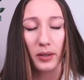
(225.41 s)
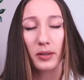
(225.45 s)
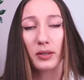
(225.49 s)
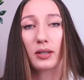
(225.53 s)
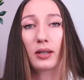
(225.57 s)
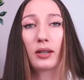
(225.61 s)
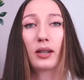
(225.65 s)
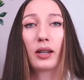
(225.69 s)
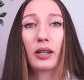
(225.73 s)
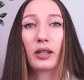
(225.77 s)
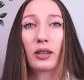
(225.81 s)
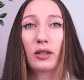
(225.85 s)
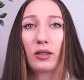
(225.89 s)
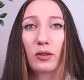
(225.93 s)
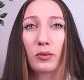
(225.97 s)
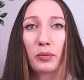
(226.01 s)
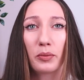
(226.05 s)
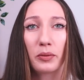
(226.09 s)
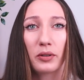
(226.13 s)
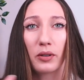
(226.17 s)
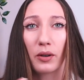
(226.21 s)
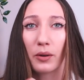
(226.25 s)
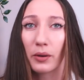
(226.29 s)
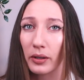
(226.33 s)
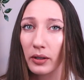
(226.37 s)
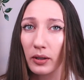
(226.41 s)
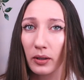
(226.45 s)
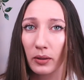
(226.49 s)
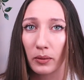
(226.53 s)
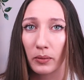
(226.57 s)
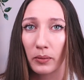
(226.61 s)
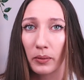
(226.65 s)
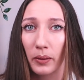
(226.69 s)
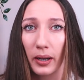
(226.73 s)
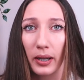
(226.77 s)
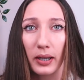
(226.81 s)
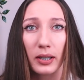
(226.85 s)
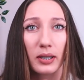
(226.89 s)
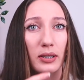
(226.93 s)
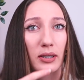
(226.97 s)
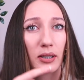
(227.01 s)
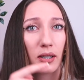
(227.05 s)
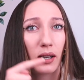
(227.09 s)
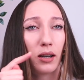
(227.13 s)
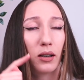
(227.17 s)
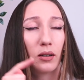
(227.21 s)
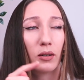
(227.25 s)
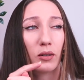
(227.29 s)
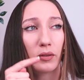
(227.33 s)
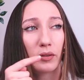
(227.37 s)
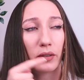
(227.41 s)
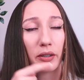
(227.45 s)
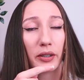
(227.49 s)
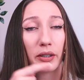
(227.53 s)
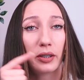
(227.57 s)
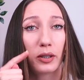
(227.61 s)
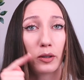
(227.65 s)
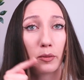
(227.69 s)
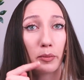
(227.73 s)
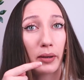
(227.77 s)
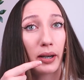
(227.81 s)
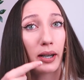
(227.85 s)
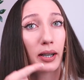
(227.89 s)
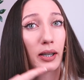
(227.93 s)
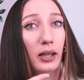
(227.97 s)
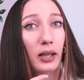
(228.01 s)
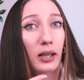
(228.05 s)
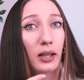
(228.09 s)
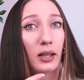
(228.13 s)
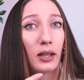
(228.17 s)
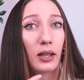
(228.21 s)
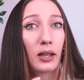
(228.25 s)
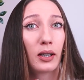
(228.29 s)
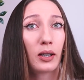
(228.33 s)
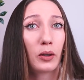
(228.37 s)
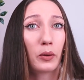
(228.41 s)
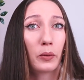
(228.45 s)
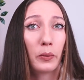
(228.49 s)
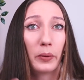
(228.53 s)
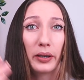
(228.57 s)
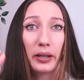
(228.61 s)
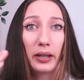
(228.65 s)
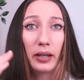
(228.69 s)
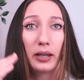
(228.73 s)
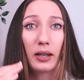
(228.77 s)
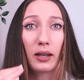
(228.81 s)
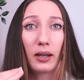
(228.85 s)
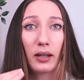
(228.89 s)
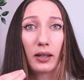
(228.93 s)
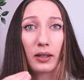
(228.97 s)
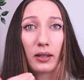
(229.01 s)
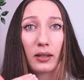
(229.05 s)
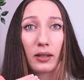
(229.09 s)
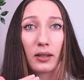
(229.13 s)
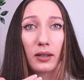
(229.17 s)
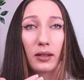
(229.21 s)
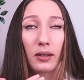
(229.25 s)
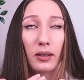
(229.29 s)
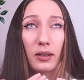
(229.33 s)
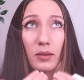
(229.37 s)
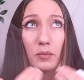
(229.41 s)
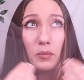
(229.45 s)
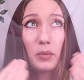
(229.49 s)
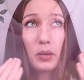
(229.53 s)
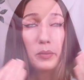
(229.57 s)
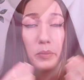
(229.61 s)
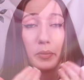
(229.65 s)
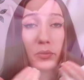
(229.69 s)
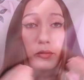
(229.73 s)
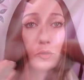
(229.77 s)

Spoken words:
So you just put the ortho wax over your bracket where it might be